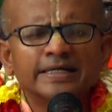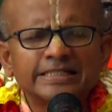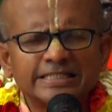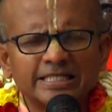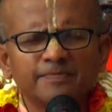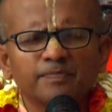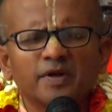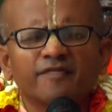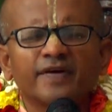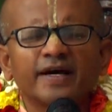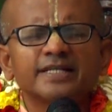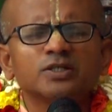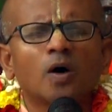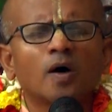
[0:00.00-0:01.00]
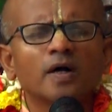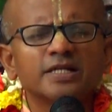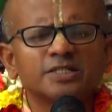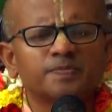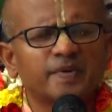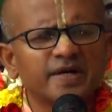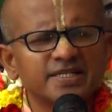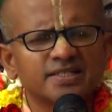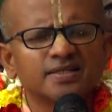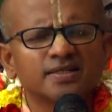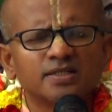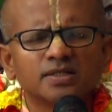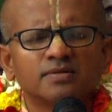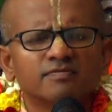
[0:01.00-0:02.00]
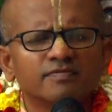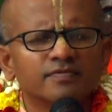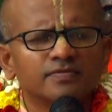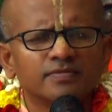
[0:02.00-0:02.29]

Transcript: simplifies all his preaching in,